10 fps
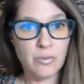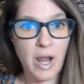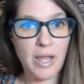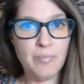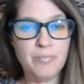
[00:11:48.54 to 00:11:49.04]

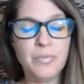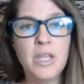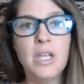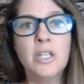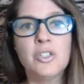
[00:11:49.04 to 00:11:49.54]
right?
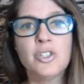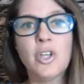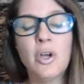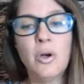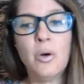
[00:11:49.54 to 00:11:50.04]

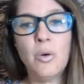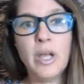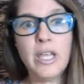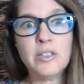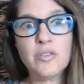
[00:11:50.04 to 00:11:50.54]

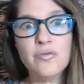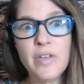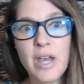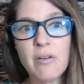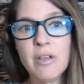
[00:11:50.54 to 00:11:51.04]
So it's
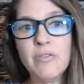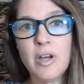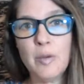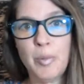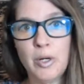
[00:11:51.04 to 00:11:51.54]
very,
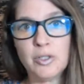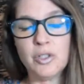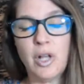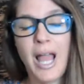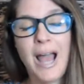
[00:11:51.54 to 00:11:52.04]
very personal.